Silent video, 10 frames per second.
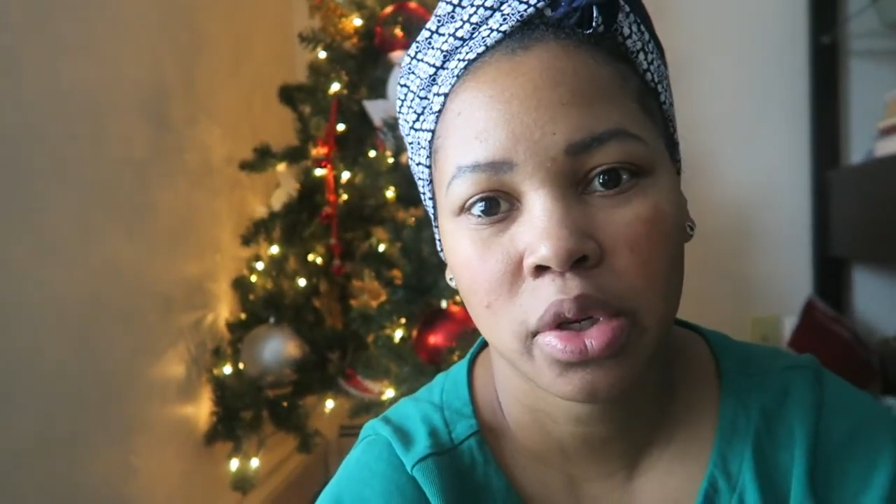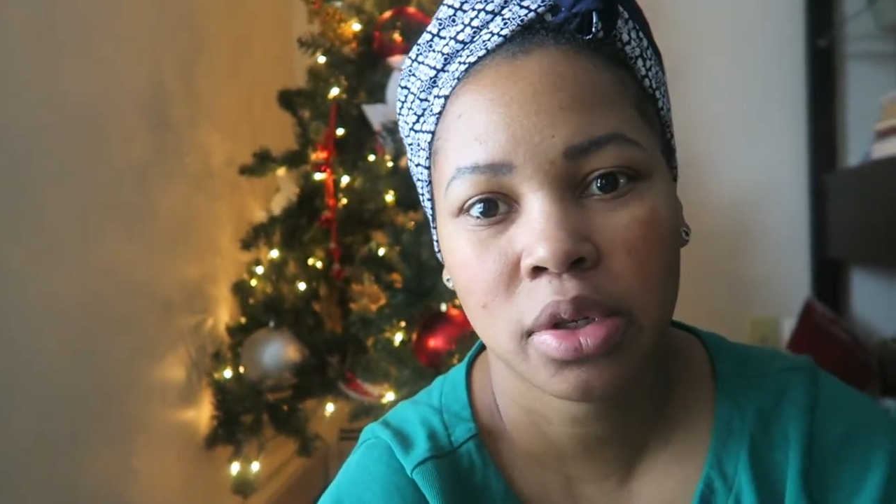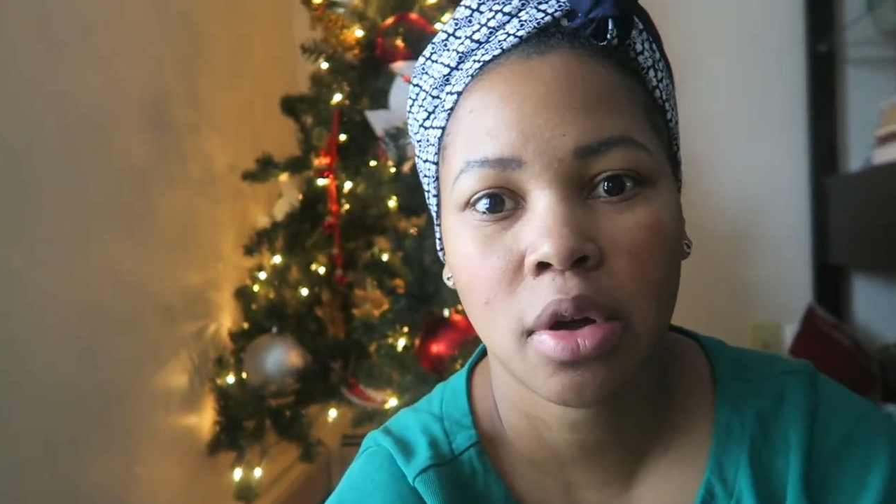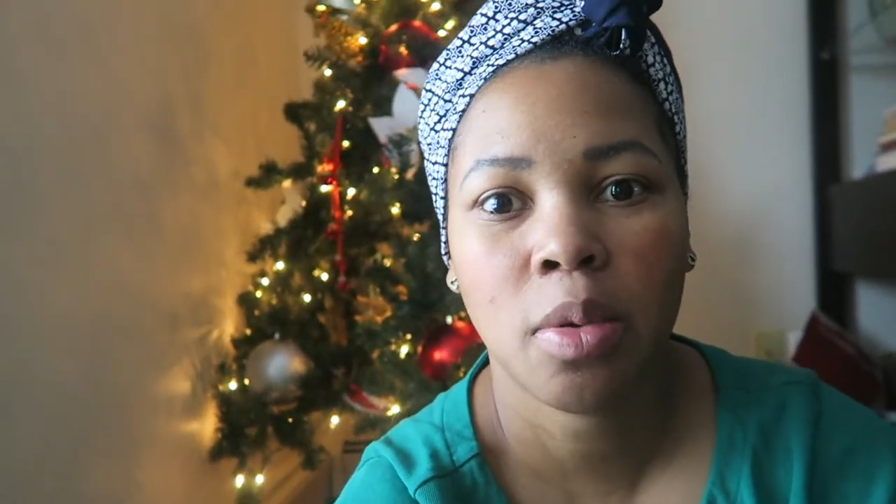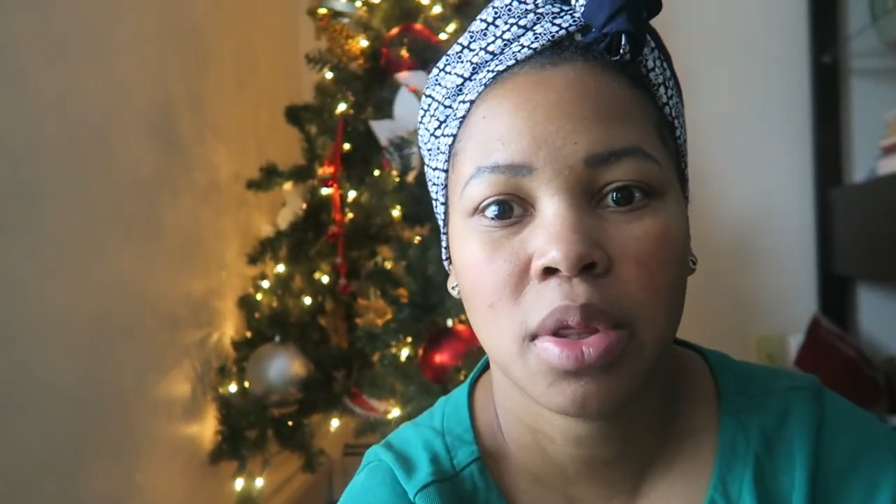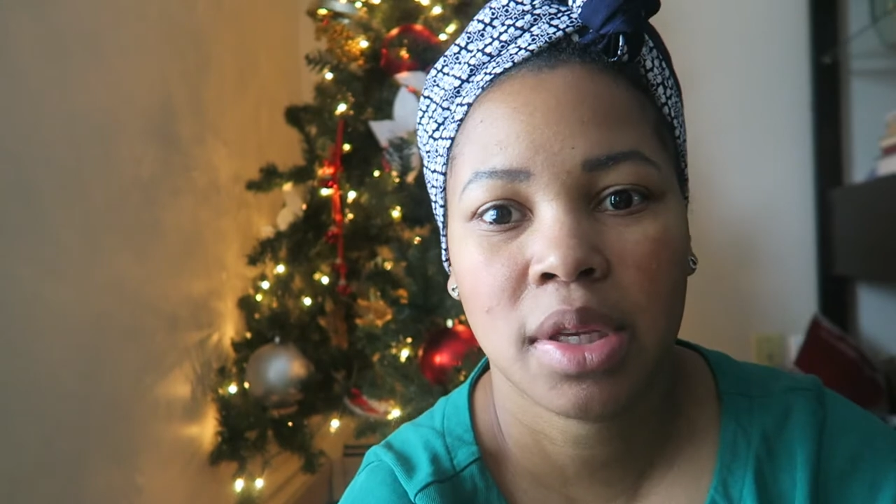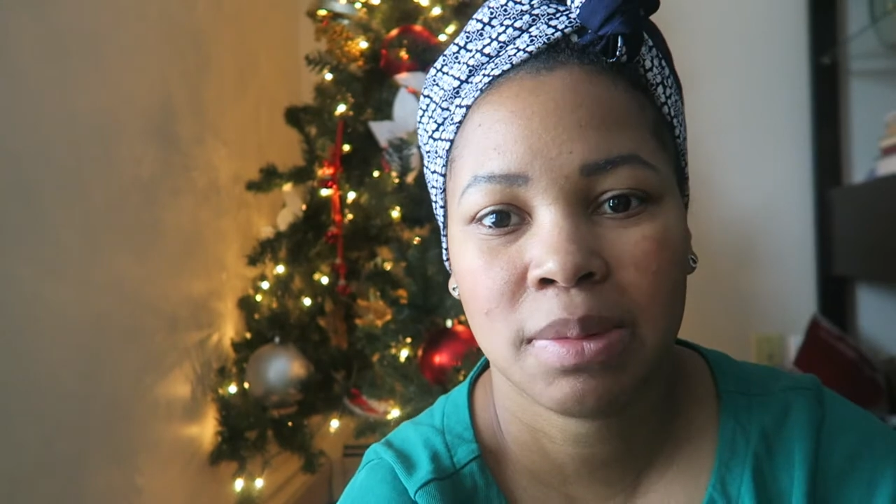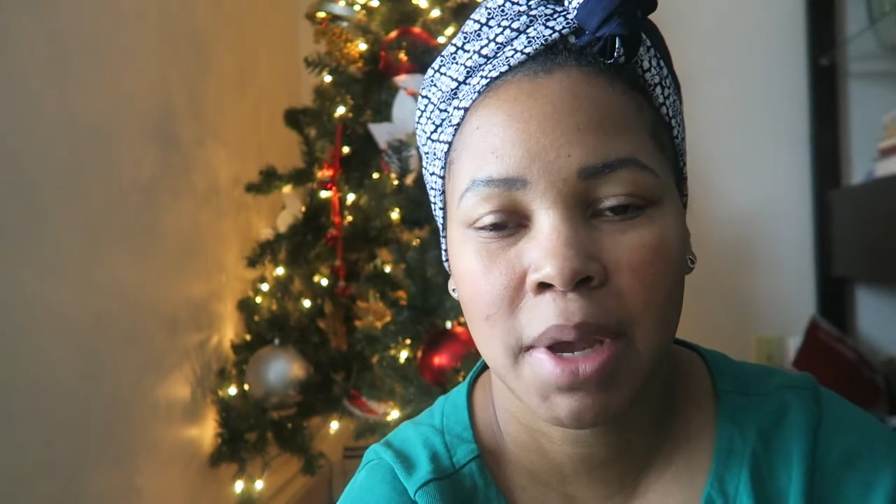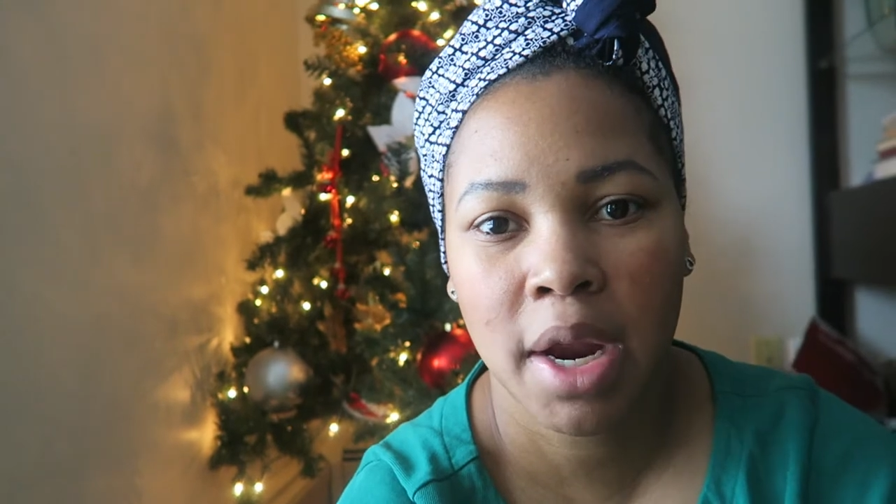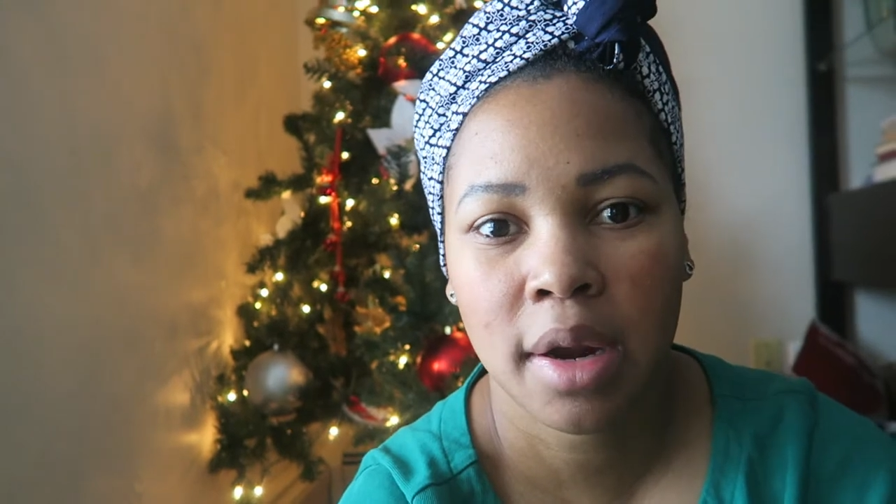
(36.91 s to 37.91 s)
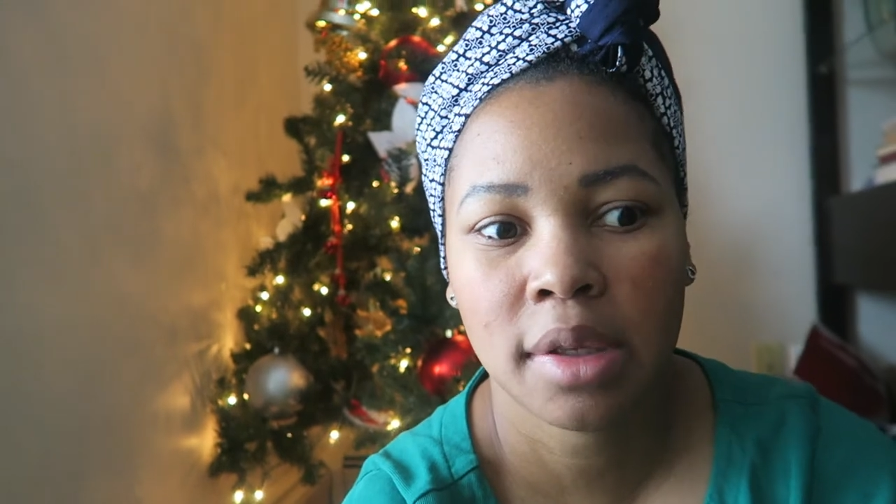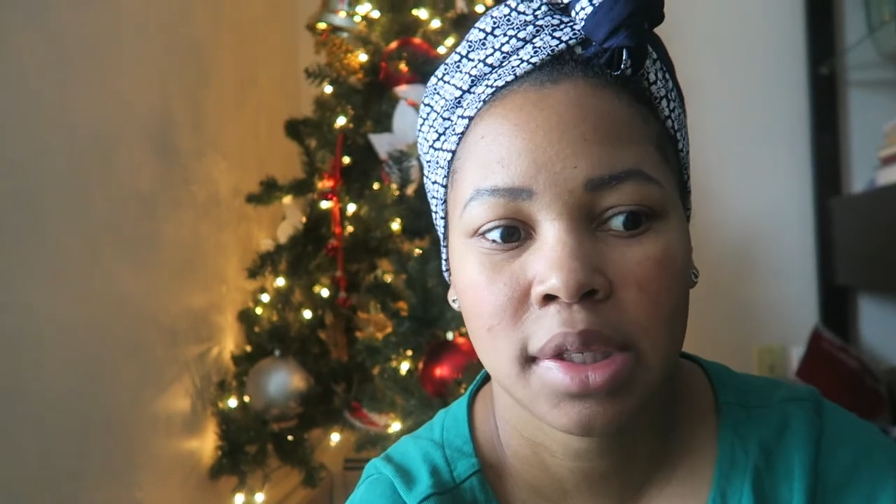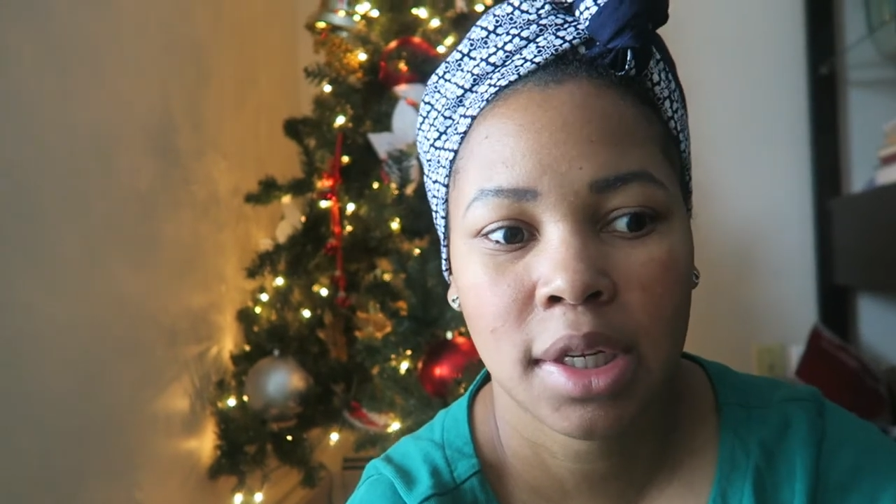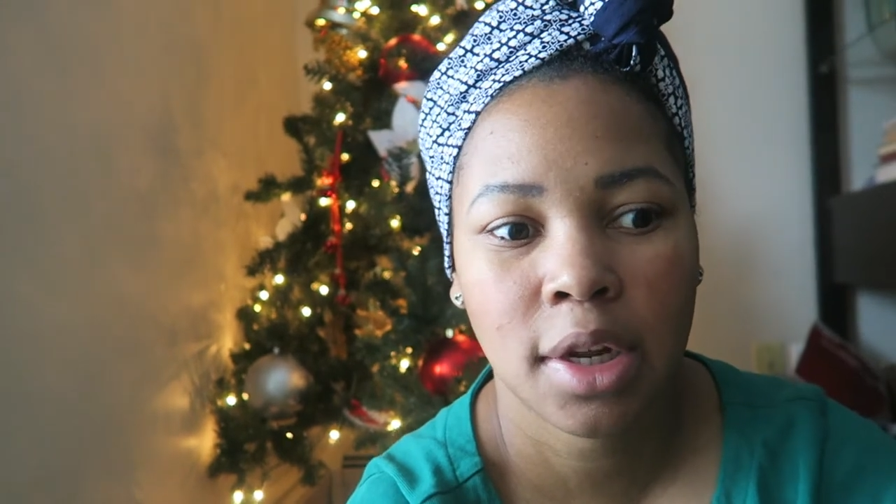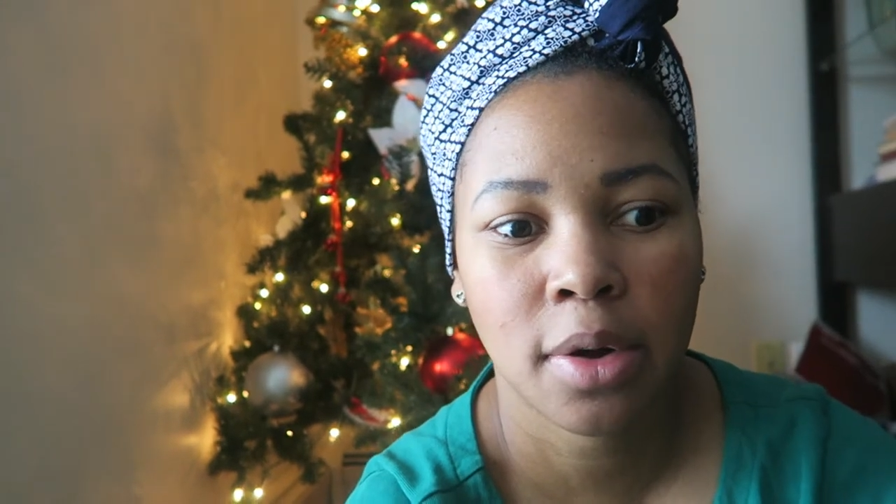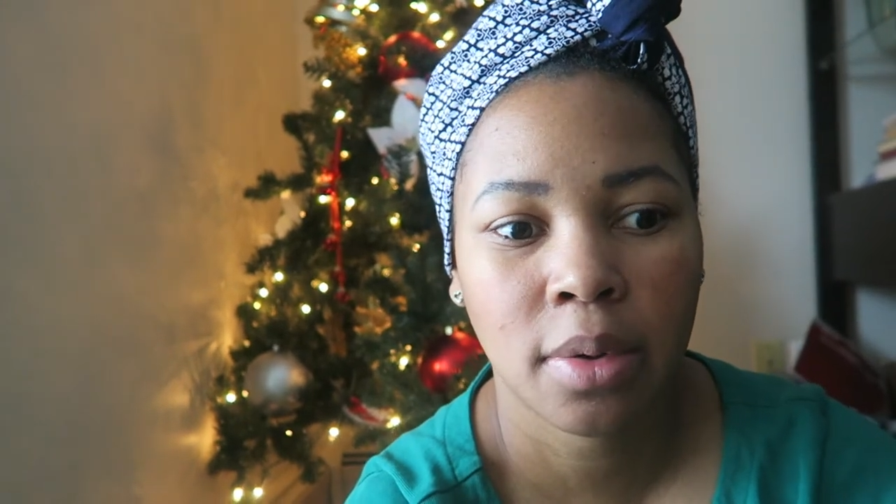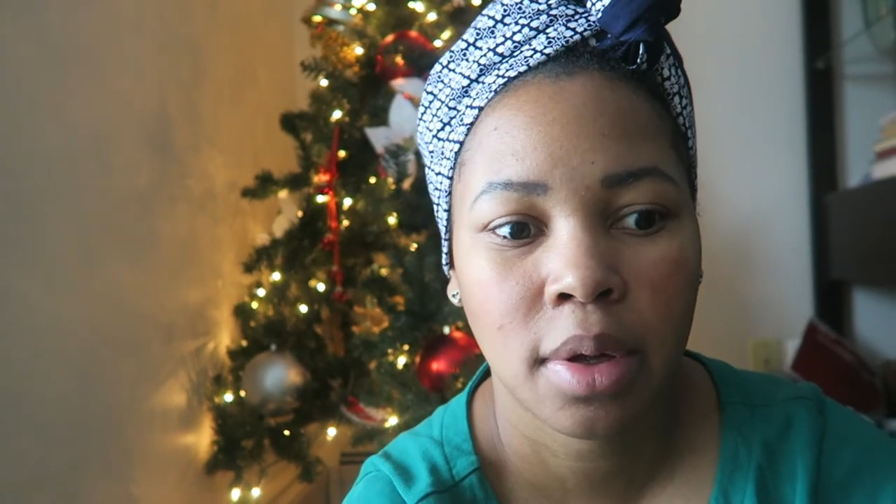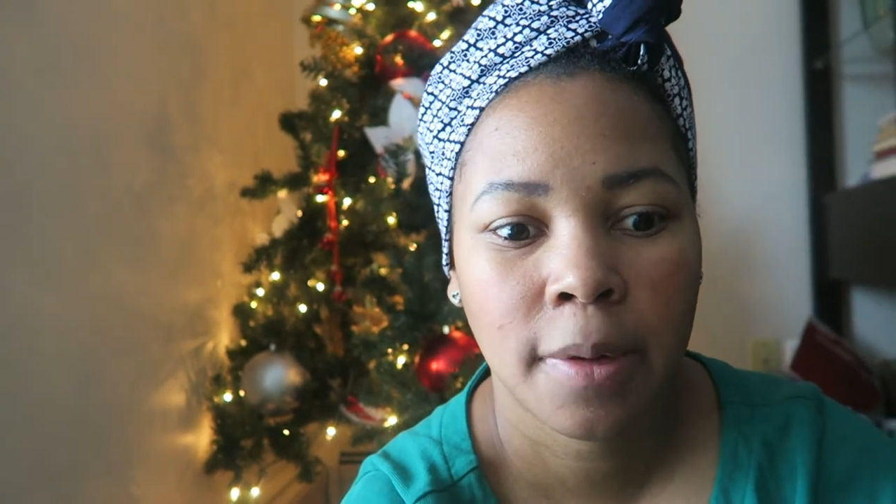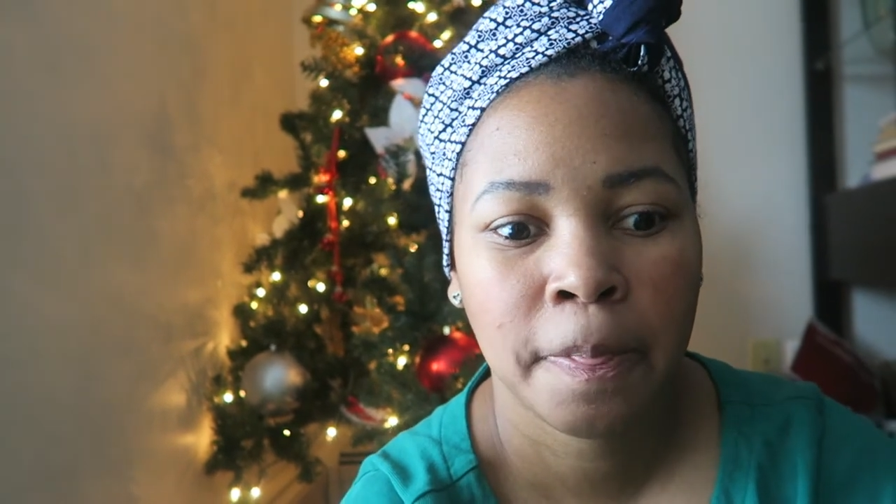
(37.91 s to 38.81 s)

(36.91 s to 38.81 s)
struggle with as parents, you know,